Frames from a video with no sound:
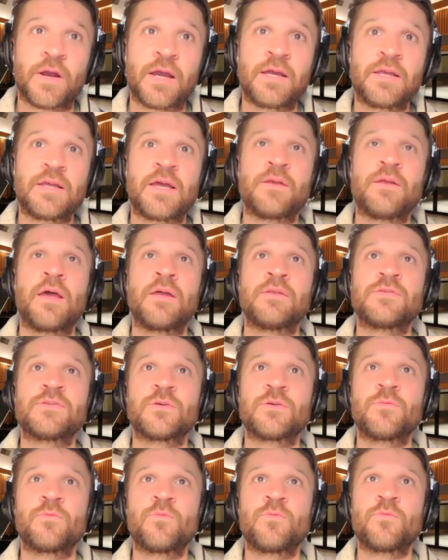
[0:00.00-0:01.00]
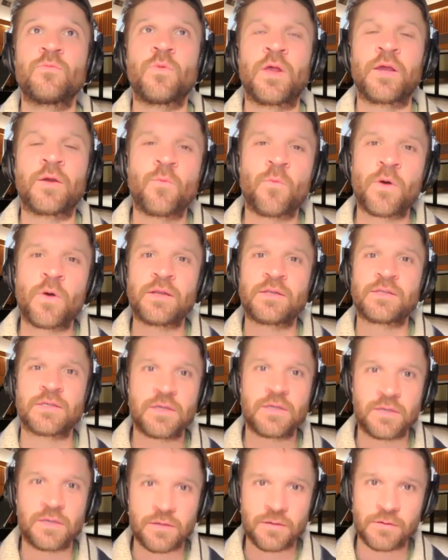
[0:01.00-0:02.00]
Yeah. And so, like, what to
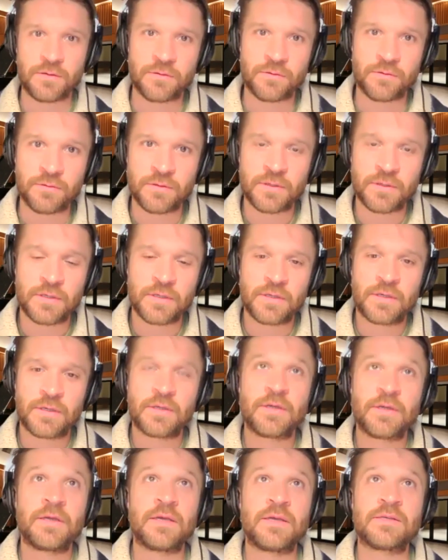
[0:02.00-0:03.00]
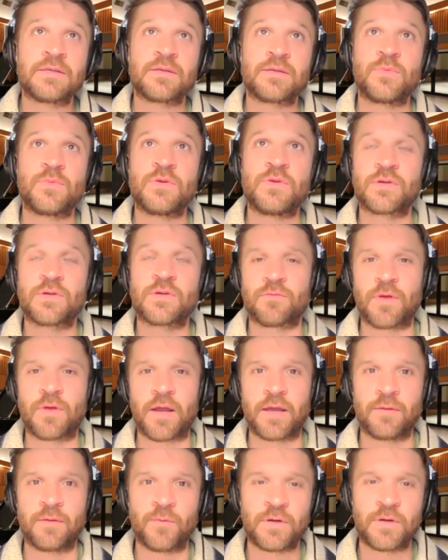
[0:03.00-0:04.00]
you is a music
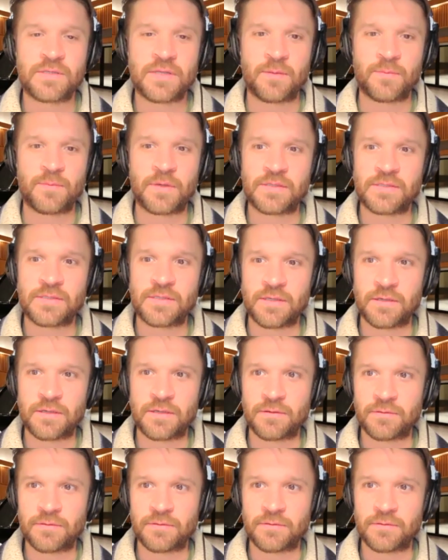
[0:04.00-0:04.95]
rite? What does that mean to you?